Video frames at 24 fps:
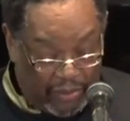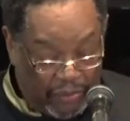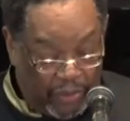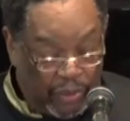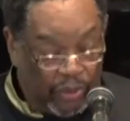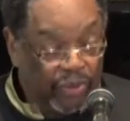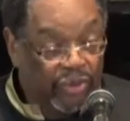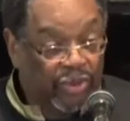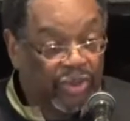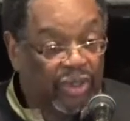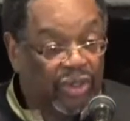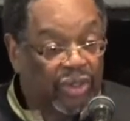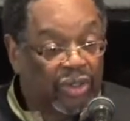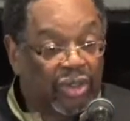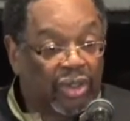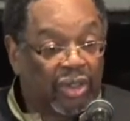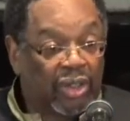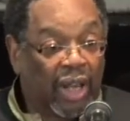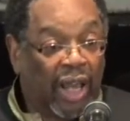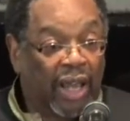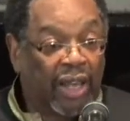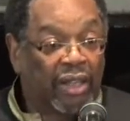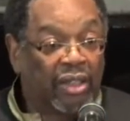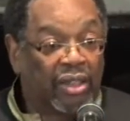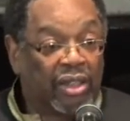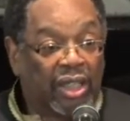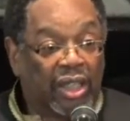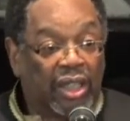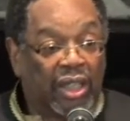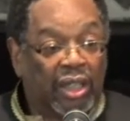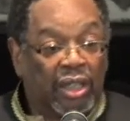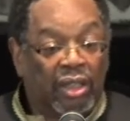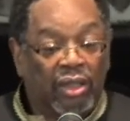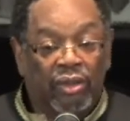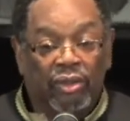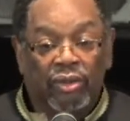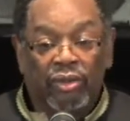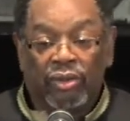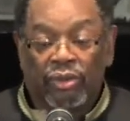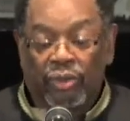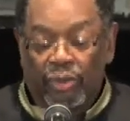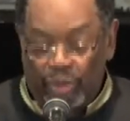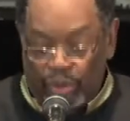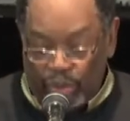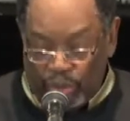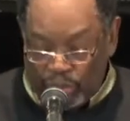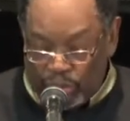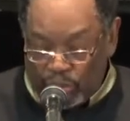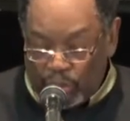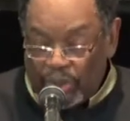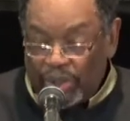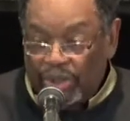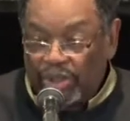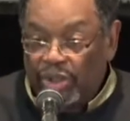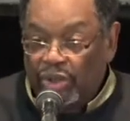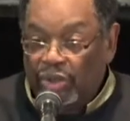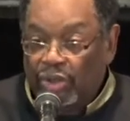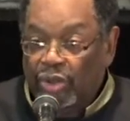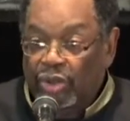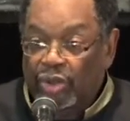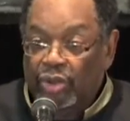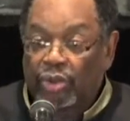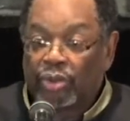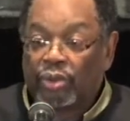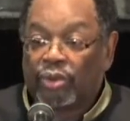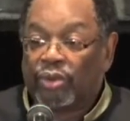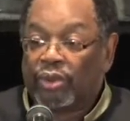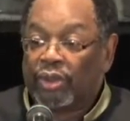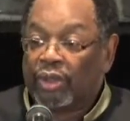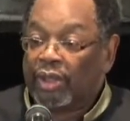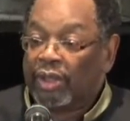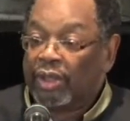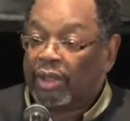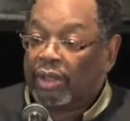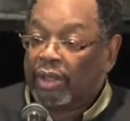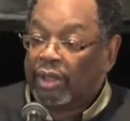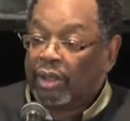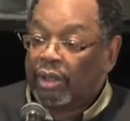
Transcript: verses 19 through 22.